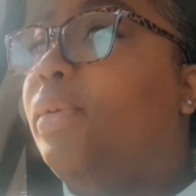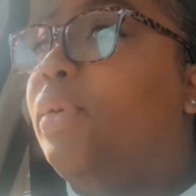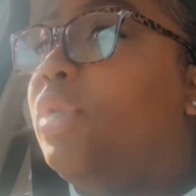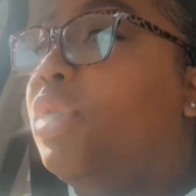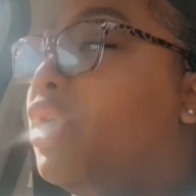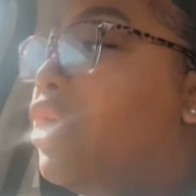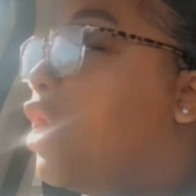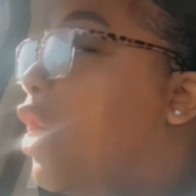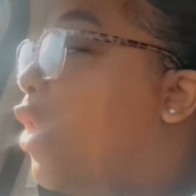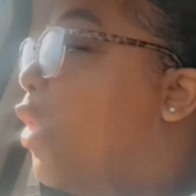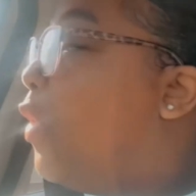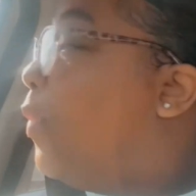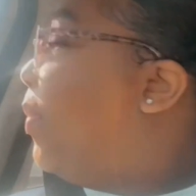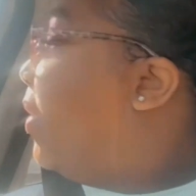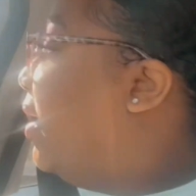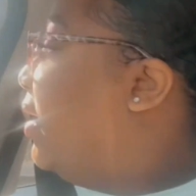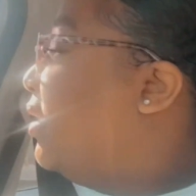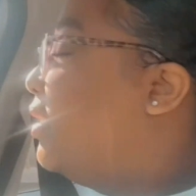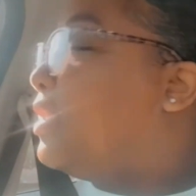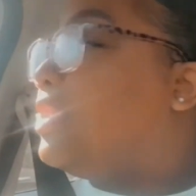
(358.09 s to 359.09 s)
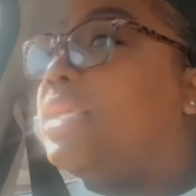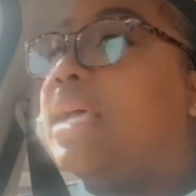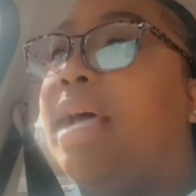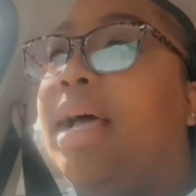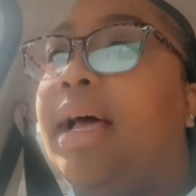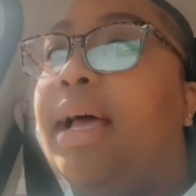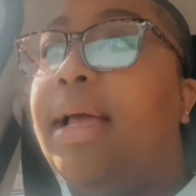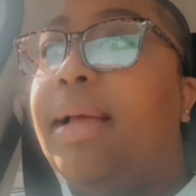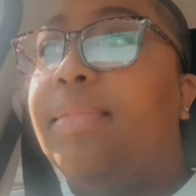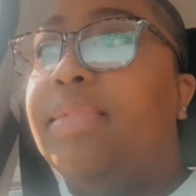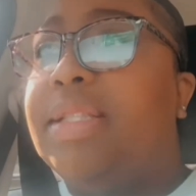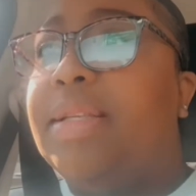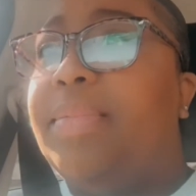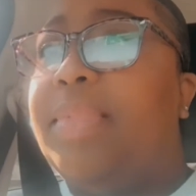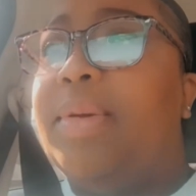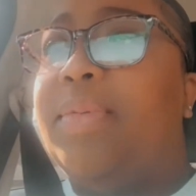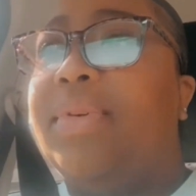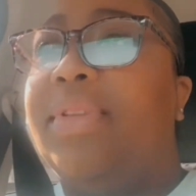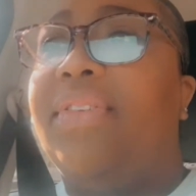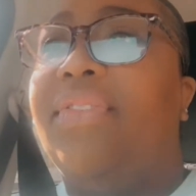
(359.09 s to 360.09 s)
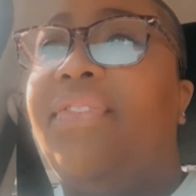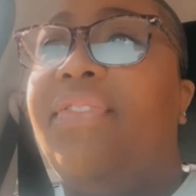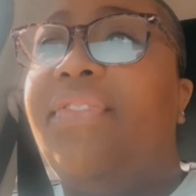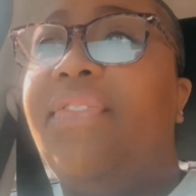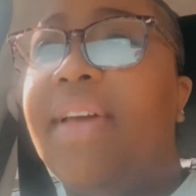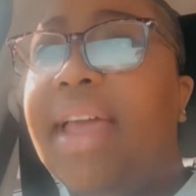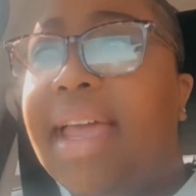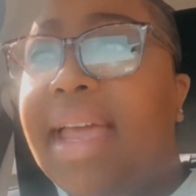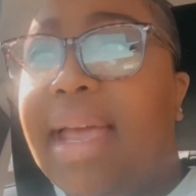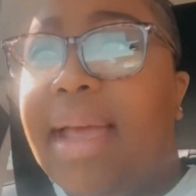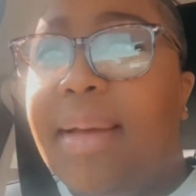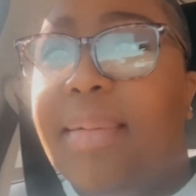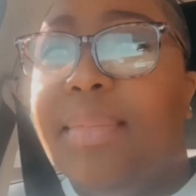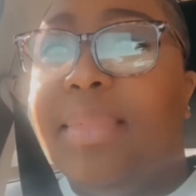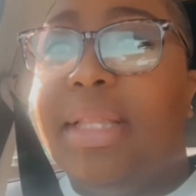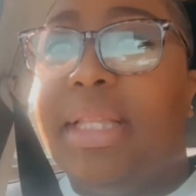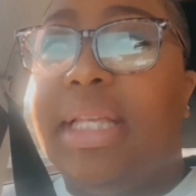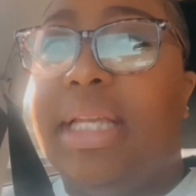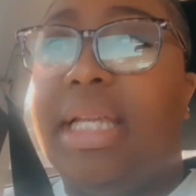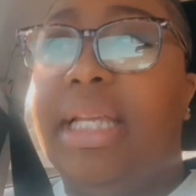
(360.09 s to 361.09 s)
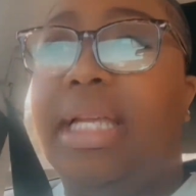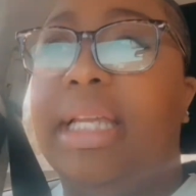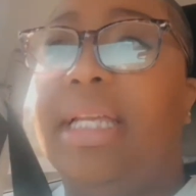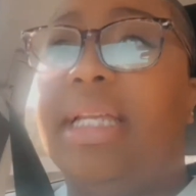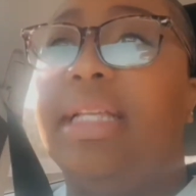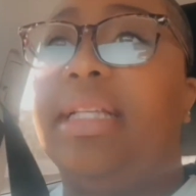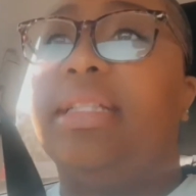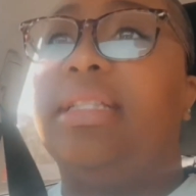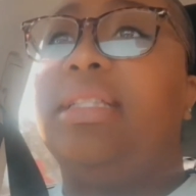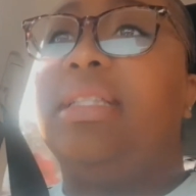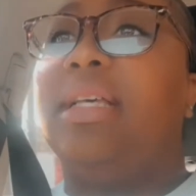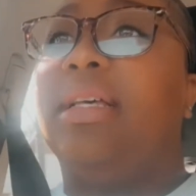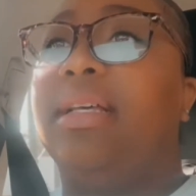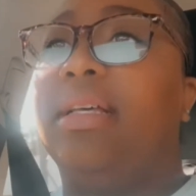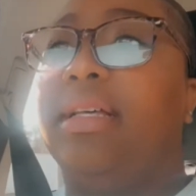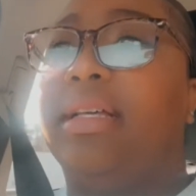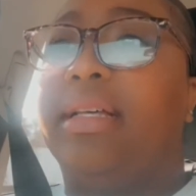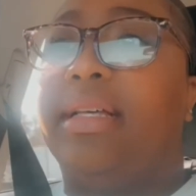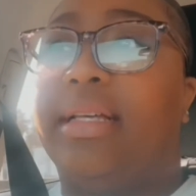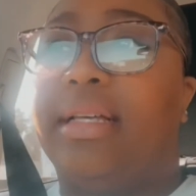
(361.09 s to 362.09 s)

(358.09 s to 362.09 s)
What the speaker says: no better time to be with family, to